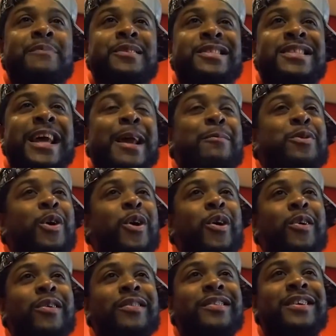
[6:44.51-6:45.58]
Same
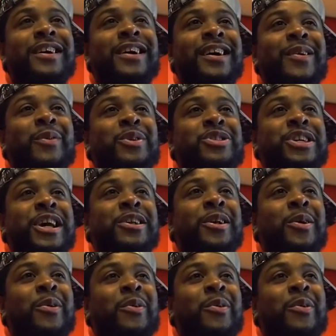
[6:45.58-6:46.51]
Girl with J-Lo.